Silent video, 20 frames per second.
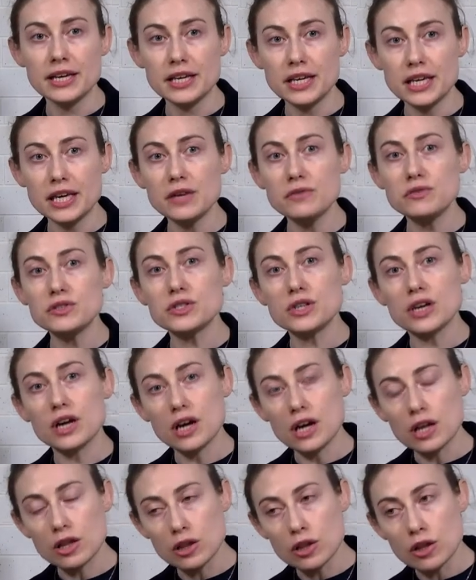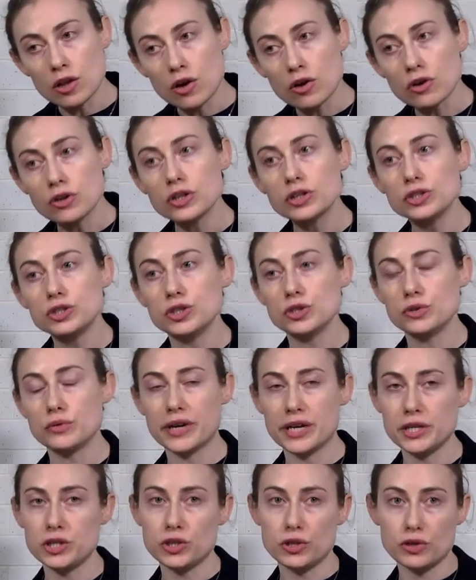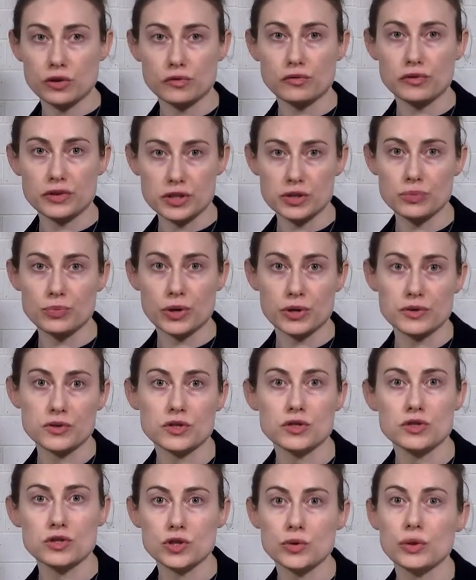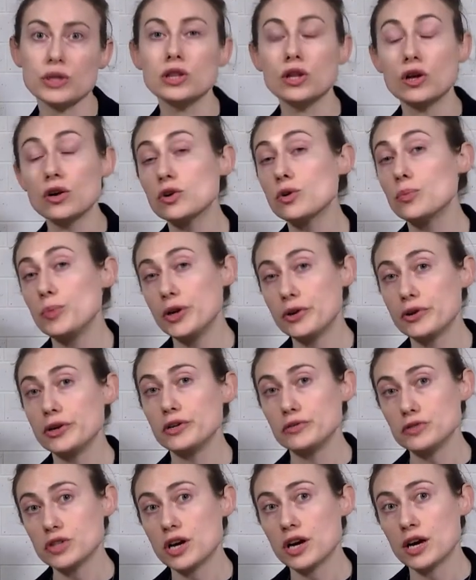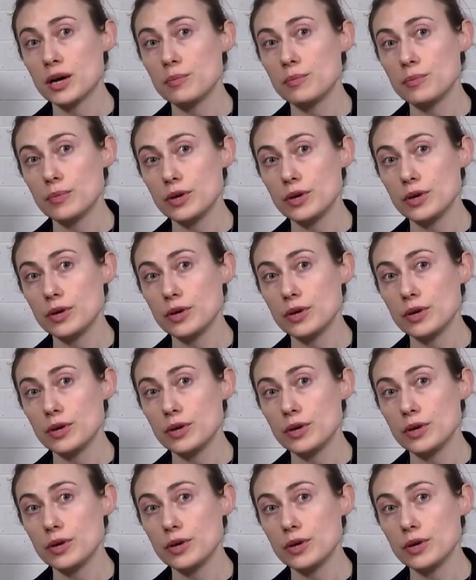gives a longer duration of response, so a longer period of time